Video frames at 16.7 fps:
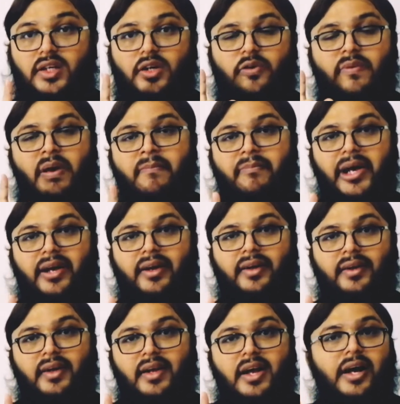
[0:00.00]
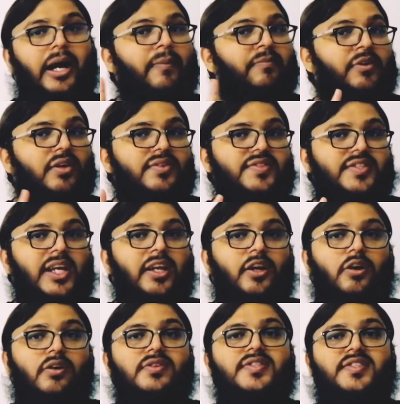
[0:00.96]
Remember, I'm not saying
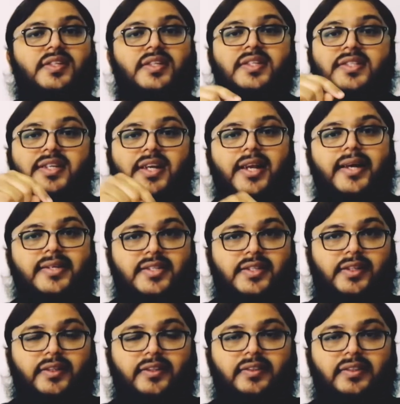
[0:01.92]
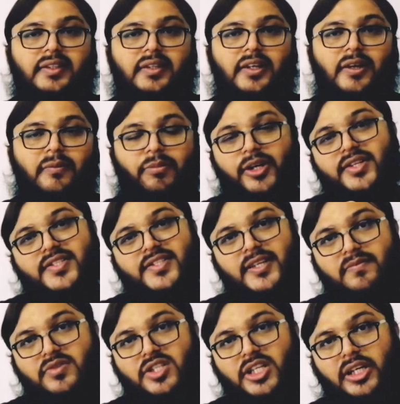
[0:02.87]
consonant letter, because
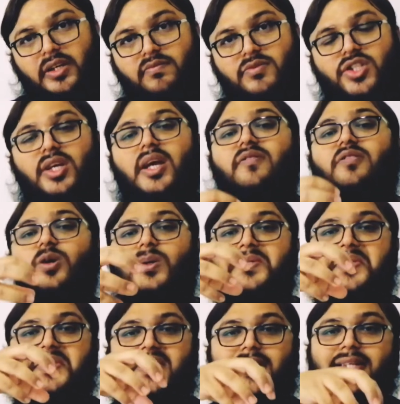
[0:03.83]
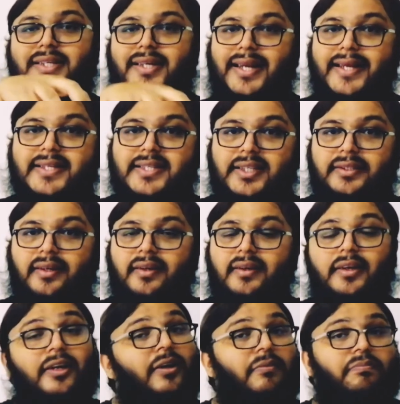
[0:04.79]
sometimes you have consonant letter,
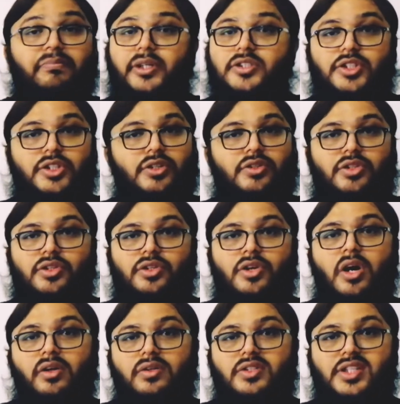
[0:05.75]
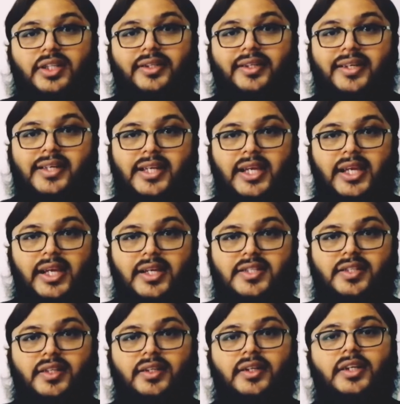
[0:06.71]
but you do not
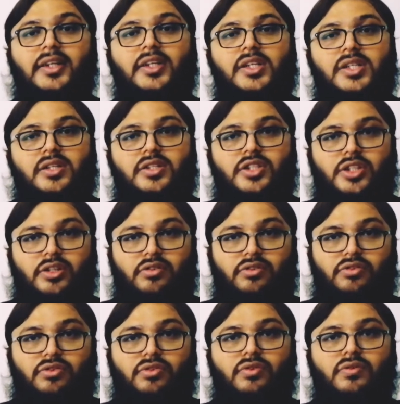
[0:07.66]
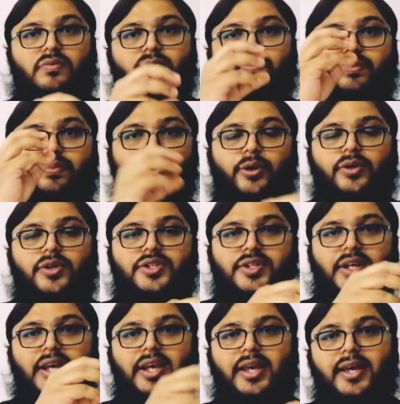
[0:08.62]
need to put
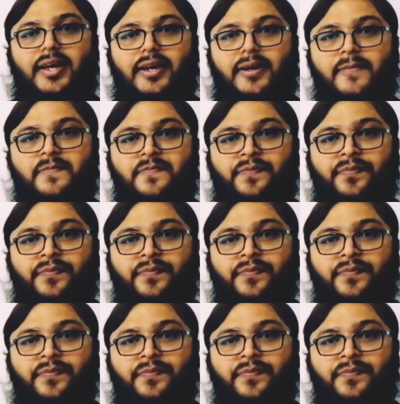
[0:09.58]
here